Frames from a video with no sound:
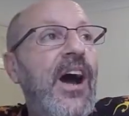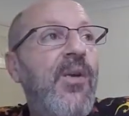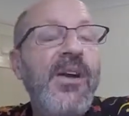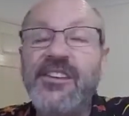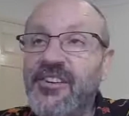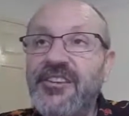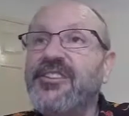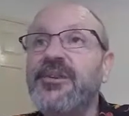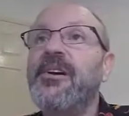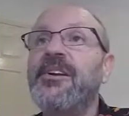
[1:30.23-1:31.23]
when you've
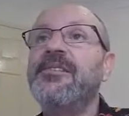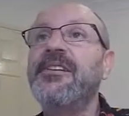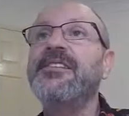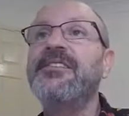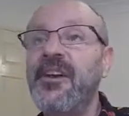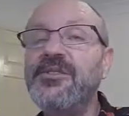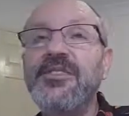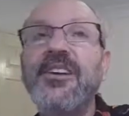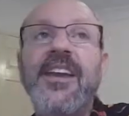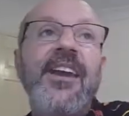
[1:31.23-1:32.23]
got 200
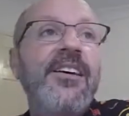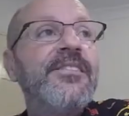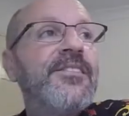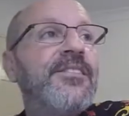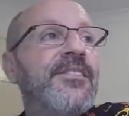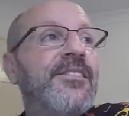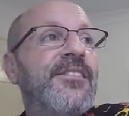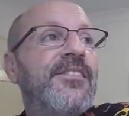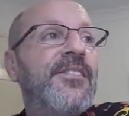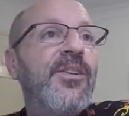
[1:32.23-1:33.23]
social accounts,
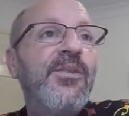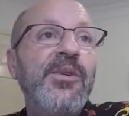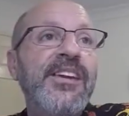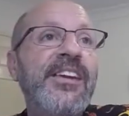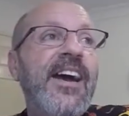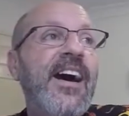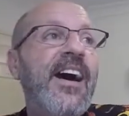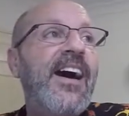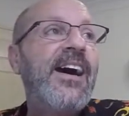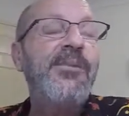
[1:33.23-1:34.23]
we,
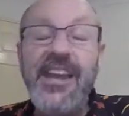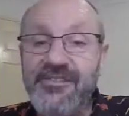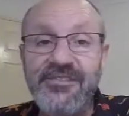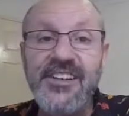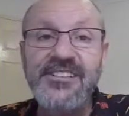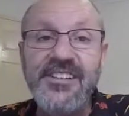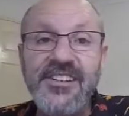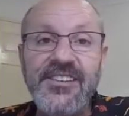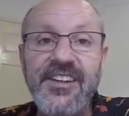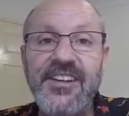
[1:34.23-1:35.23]
uh, we haven't ventured into